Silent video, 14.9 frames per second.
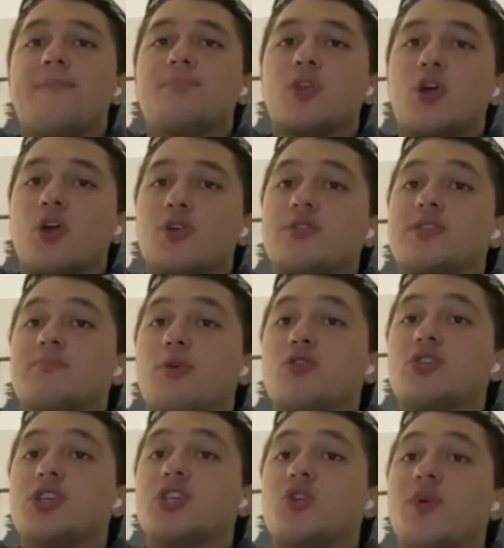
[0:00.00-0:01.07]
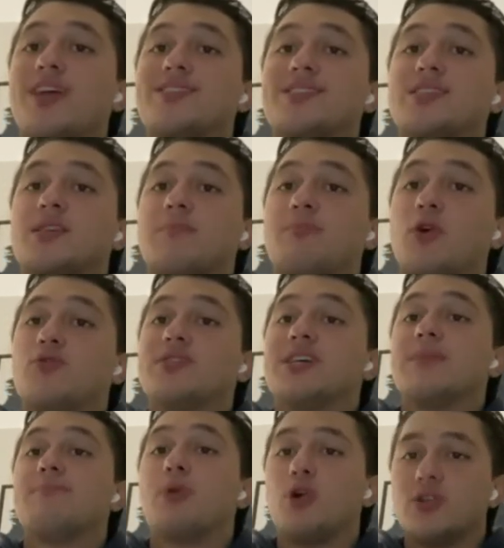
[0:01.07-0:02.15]
Earth's motion creates this
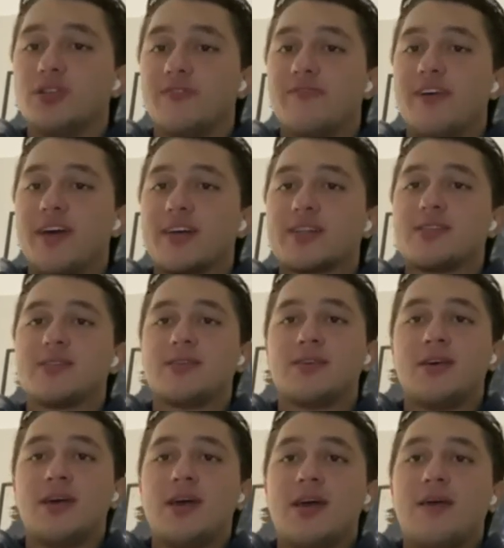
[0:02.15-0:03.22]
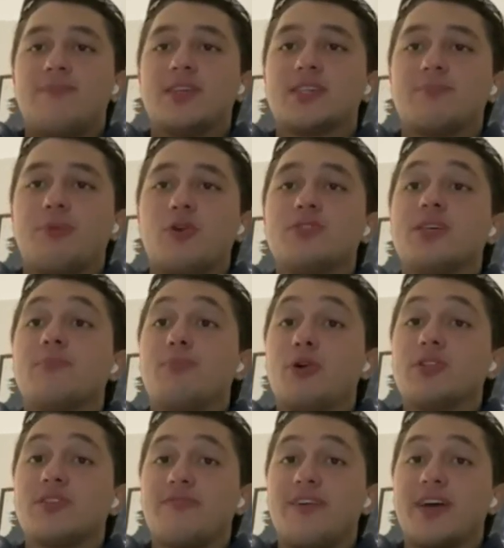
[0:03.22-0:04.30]
opposing bulge effect. This opposing
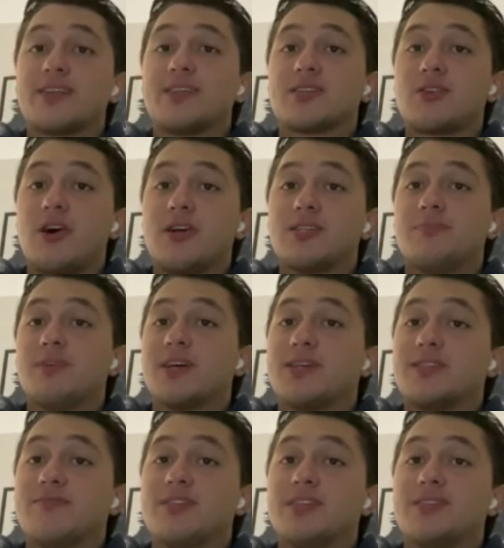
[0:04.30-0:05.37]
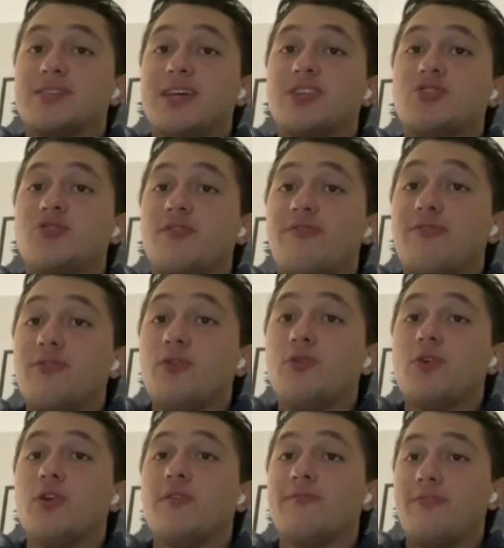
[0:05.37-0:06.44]
bulge effect is caused because of the
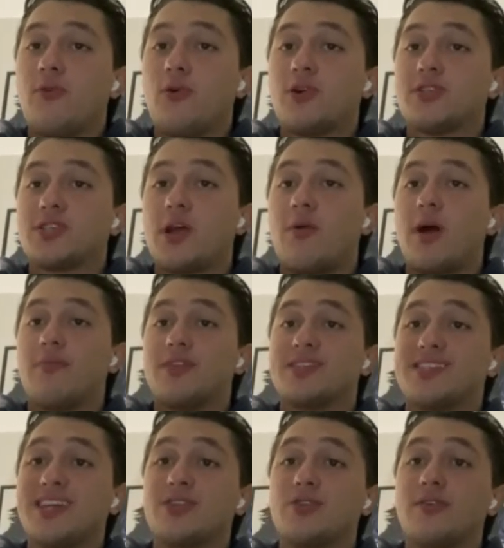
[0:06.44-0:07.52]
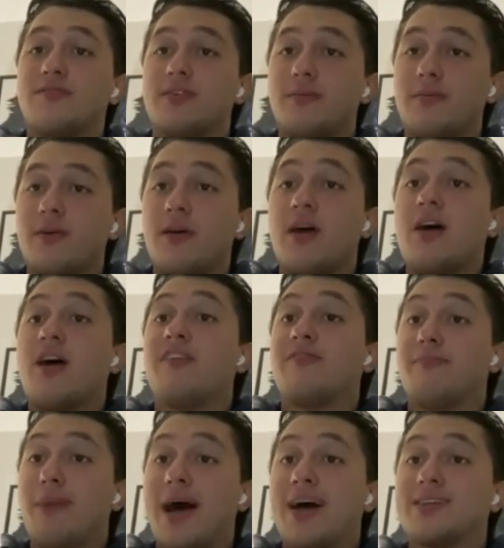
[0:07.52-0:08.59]
centrifugal force around the center of
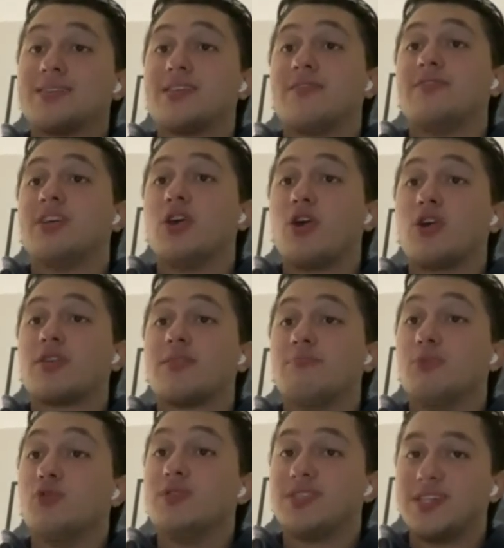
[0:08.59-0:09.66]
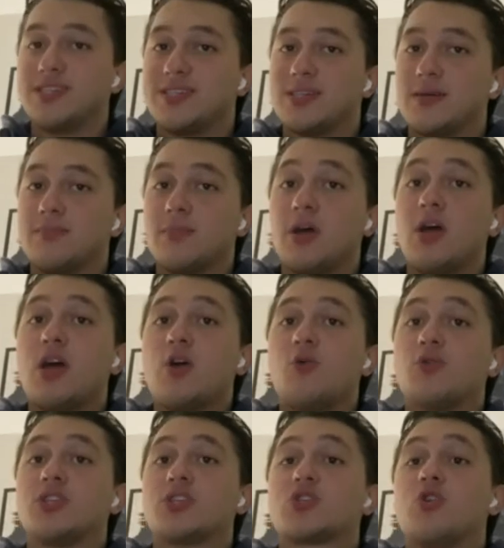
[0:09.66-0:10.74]
mass of the Earth-Moon system,
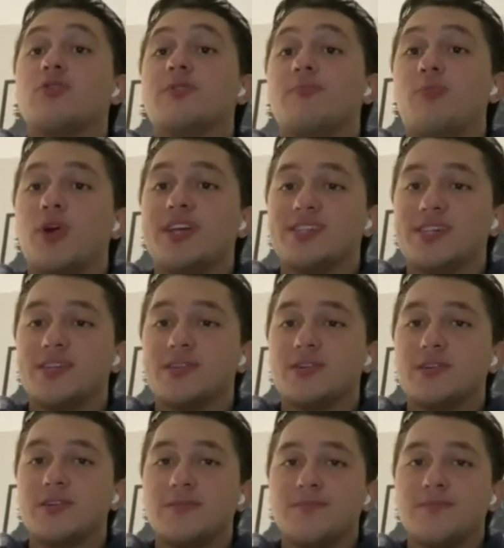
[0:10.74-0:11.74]
which is called the barycenter.